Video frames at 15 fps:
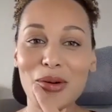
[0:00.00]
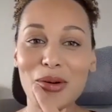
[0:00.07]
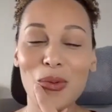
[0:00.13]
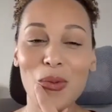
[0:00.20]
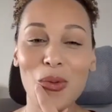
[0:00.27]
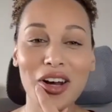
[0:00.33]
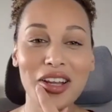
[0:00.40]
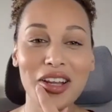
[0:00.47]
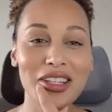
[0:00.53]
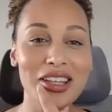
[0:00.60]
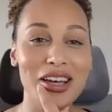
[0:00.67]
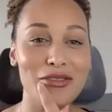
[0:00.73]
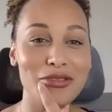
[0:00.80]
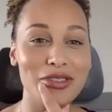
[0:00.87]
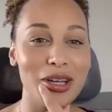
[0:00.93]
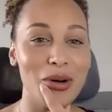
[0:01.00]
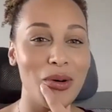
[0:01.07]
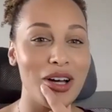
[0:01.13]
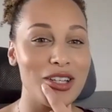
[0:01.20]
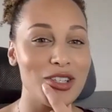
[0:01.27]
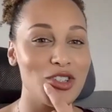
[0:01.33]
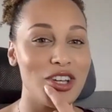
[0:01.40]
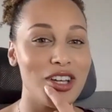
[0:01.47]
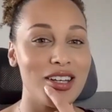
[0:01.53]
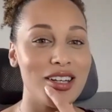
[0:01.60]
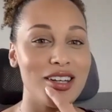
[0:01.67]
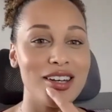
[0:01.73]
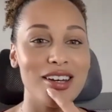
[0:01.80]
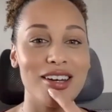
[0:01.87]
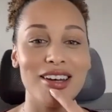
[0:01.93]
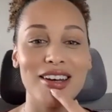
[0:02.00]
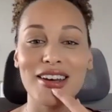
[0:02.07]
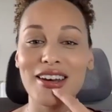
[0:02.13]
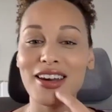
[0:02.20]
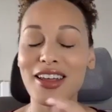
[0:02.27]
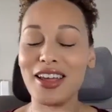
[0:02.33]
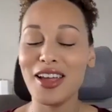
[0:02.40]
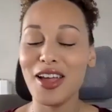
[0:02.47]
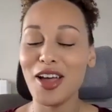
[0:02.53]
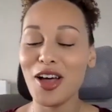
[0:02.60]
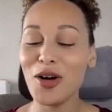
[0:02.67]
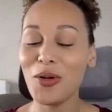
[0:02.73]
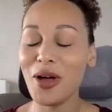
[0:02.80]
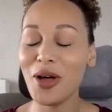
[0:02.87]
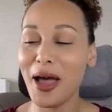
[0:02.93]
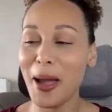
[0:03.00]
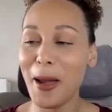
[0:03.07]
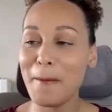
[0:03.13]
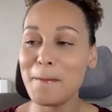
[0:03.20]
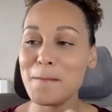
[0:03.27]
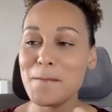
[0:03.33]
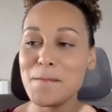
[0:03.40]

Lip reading: What a lovely question. Okay.